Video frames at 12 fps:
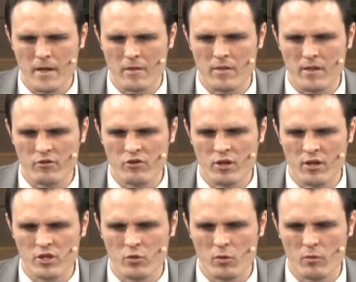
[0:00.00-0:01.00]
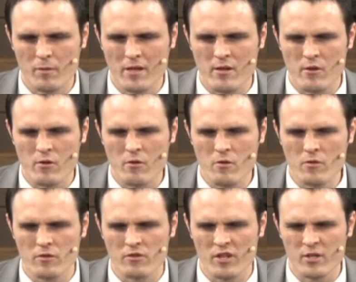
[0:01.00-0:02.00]
that this church, Lord, will be
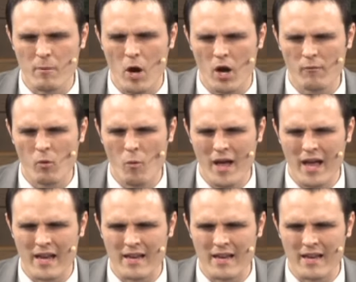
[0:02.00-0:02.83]
used in such a powerful way.